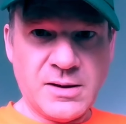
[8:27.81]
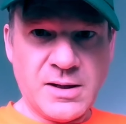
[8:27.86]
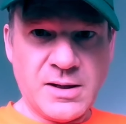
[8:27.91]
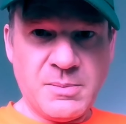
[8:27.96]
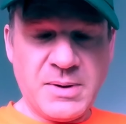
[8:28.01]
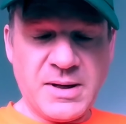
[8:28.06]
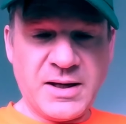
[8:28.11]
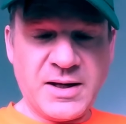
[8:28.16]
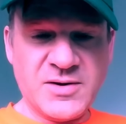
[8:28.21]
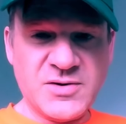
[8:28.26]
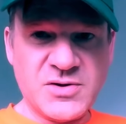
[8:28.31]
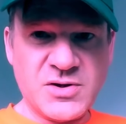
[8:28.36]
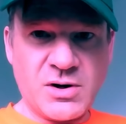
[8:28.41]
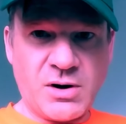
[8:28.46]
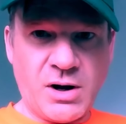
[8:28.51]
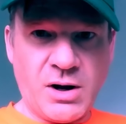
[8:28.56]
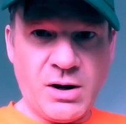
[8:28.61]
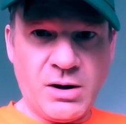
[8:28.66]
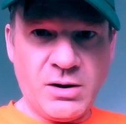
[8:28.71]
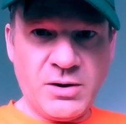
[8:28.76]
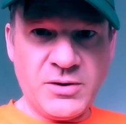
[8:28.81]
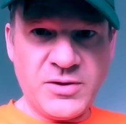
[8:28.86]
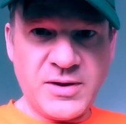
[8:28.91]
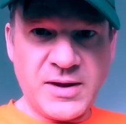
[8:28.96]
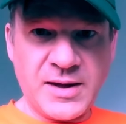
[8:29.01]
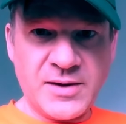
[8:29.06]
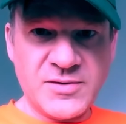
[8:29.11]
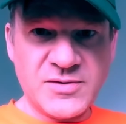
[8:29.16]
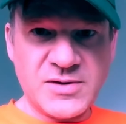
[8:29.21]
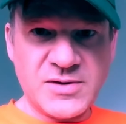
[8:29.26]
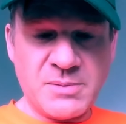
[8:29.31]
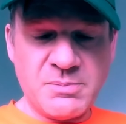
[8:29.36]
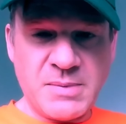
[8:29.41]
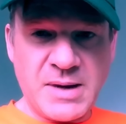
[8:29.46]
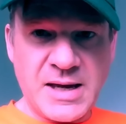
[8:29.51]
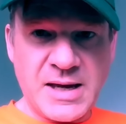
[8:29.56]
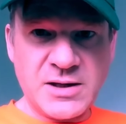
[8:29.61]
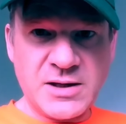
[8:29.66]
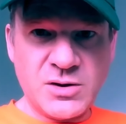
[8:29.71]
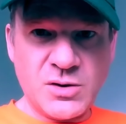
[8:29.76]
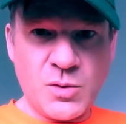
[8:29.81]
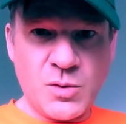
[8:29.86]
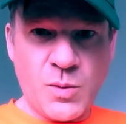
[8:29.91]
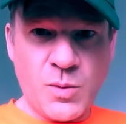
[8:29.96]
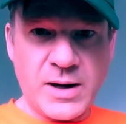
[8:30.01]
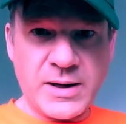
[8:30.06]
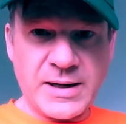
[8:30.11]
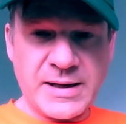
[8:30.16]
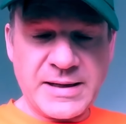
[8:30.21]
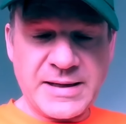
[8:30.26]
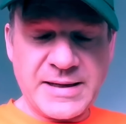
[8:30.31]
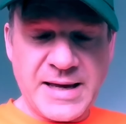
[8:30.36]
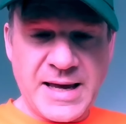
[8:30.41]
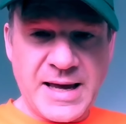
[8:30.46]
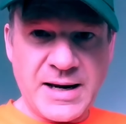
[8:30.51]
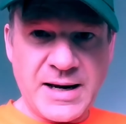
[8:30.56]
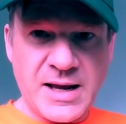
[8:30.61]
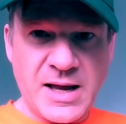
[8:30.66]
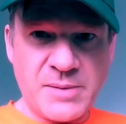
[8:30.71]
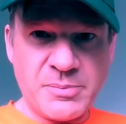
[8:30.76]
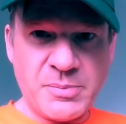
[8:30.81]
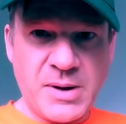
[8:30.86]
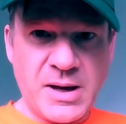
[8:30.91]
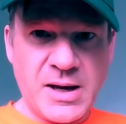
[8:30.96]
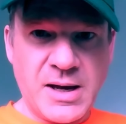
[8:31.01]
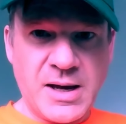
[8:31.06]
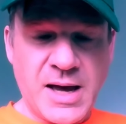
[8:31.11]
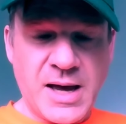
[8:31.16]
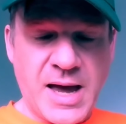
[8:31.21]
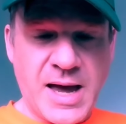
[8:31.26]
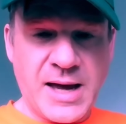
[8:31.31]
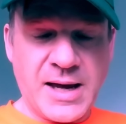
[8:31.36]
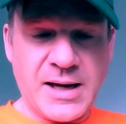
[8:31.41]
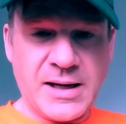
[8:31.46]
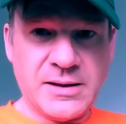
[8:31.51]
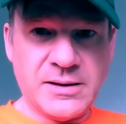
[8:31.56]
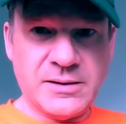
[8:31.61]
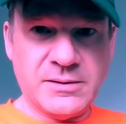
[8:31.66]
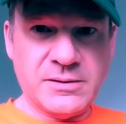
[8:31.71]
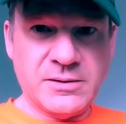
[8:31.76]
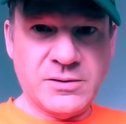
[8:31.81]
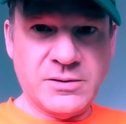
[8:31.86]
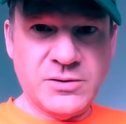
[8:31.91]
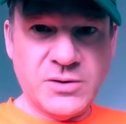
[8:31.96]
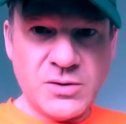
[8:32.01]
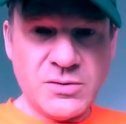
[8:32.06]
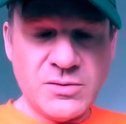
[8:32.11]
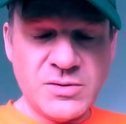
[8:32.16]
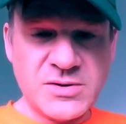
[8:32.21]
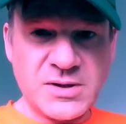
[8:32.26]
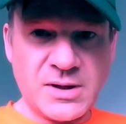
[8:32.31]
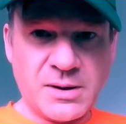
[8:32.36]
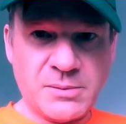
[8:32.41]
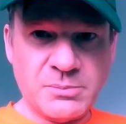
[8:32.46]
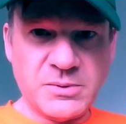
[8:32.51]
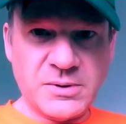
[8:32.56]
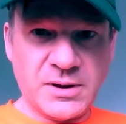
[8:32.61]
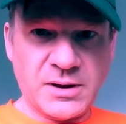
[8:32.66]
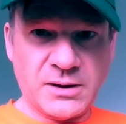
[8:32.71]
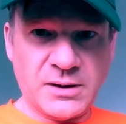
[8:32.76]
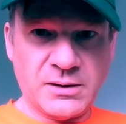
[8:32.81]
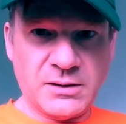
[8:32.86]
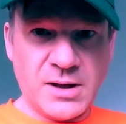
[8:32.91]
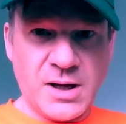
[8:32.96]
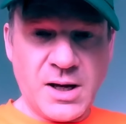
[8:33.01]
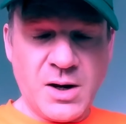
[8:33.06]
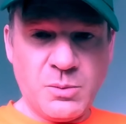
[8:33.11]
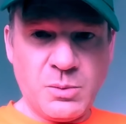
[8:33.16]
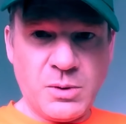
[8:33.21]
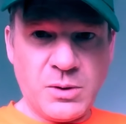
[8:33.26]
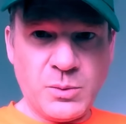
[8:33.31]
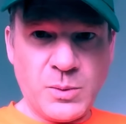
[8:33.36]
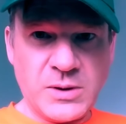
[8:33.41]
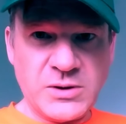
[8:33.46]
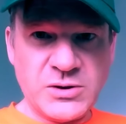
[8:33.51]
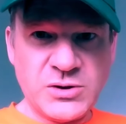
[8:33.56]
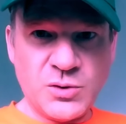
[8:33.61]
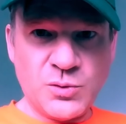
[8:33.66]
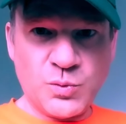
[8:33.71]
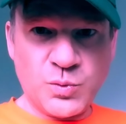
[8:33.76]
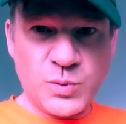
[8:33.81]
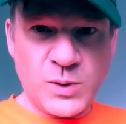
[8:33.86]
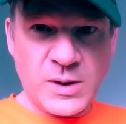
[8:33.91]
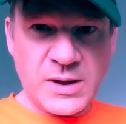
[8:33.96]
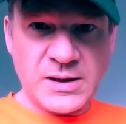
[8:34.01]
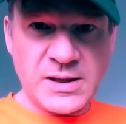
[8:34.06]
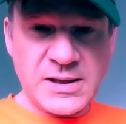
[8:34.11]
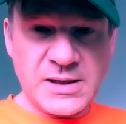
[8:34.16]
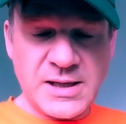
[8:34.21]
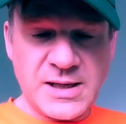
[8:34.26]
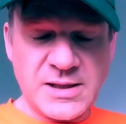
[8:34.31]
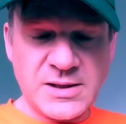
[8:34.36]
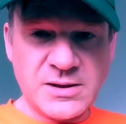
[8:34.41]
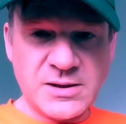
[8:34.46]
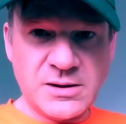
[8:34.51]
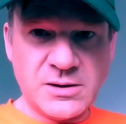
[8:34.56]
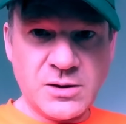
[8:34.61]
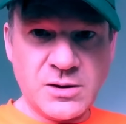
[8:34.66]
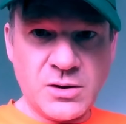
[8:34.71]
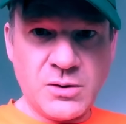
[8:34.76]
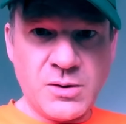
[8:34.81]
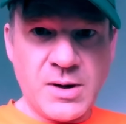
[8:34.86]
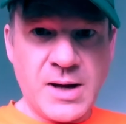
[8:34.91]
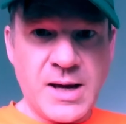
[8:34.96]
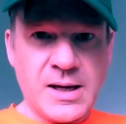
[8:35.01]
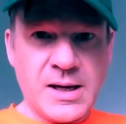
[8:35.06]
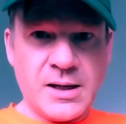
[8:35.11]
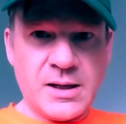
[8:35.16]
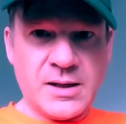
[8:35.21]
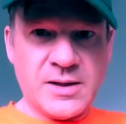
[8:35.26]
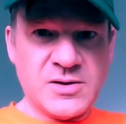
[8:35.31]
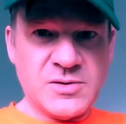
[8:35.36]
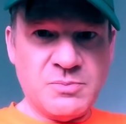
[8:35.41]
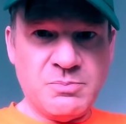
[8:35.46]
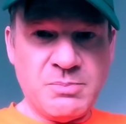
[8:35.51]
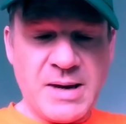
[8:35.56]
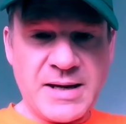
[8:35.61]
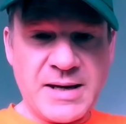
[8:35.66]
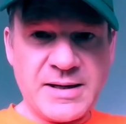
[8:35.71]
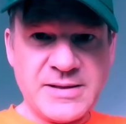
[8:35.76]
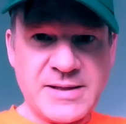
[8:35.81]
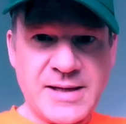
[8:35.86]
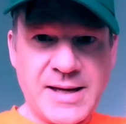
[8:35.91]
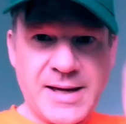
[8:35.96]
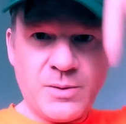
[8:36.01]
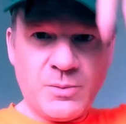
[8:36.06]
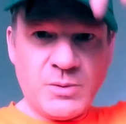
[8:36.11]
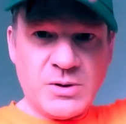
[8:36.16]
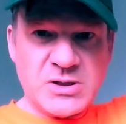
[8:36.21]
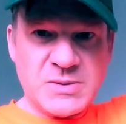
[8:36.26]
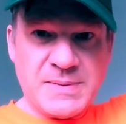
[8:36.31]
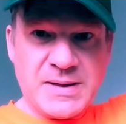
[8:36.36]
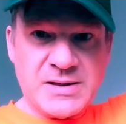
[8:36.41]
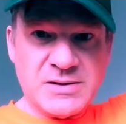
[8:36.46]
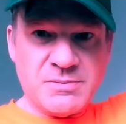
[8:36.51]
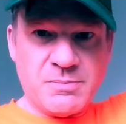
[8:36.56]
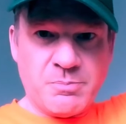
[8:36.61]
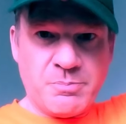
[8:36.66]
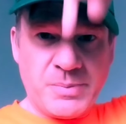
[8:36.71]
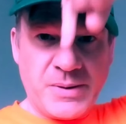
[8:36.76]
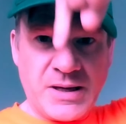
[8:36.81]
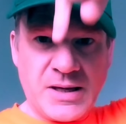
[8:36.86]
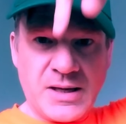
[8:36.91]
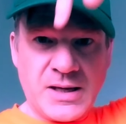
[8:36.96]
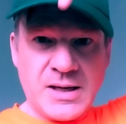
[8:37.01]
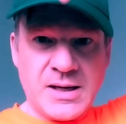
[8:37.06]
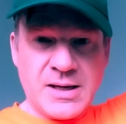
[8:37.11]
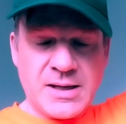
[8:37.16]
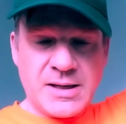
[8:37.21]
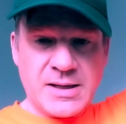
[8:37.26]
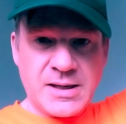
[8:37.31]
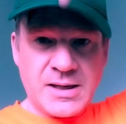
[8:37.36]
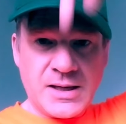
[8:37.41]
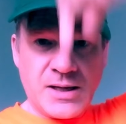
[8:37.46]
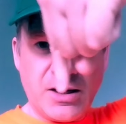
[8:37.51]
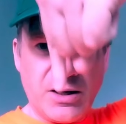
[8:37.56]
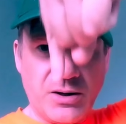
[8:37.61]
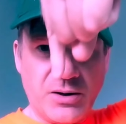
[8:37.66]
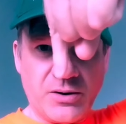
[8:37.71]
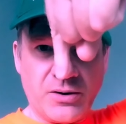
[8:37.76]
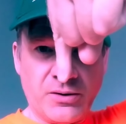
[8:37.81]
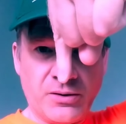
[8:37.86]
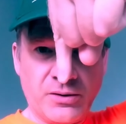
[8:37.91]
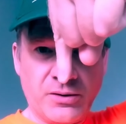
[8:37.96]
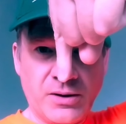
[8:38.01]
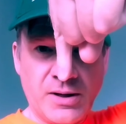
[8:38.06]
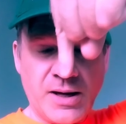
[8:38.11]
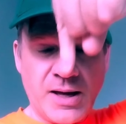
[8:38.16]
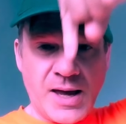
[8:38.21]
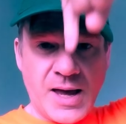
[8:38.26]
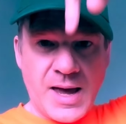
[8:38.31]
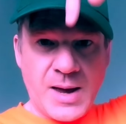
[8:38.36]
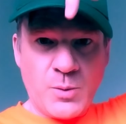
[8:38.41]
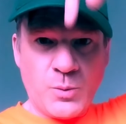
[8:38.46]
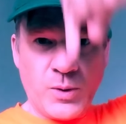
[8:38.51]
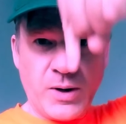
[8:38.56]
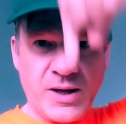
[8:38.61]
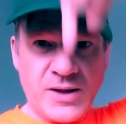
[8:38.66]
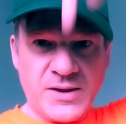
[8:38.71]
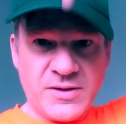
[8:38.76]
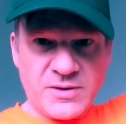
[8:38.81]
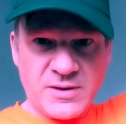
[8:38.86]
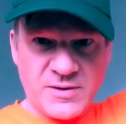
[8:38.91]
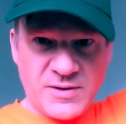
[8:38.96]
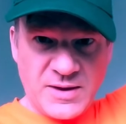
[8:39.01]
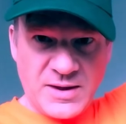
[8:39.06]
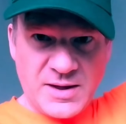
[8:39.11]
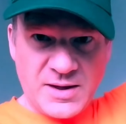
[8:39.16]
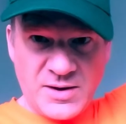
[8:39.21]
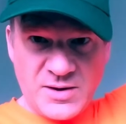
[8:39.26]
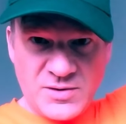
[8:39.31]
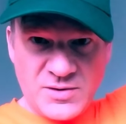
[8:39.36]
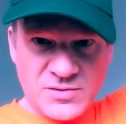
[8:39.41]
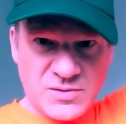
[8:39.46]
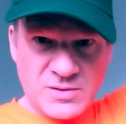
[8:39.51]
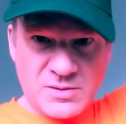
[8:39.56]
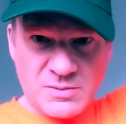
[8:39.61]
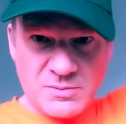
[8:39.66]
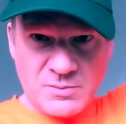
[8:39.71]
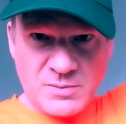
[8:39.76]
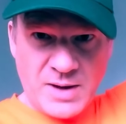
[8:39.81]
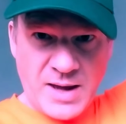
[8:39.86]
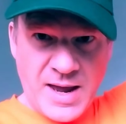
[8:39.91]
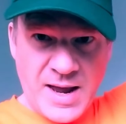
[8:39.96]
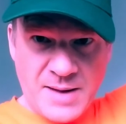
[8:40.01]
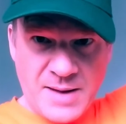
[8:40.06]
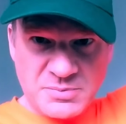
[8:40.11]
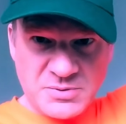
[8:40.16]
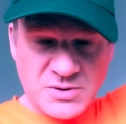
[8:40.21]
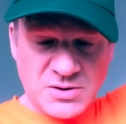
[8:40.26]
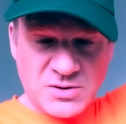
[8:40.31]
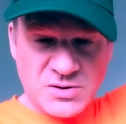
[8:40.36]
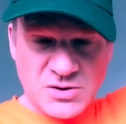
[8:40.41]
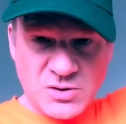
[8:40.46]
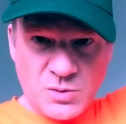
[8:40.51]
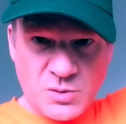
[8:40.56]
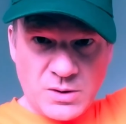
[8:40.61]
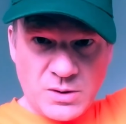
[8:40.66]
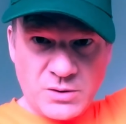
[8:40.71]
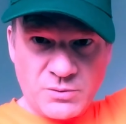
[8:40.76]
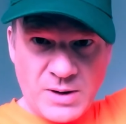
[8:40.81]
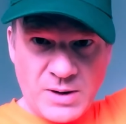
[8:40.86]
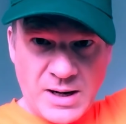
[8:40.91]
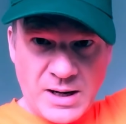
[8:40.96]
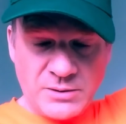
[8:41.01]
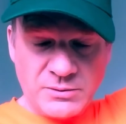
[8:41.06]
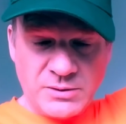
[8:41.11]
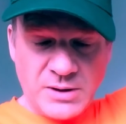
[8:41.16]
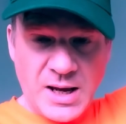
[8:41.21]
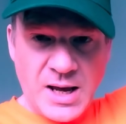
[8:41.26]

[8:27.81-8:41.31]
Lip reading: Because they're all things that make you want to get up and do something. When what you really need to do is meditate, which means be here with these hamsters going around,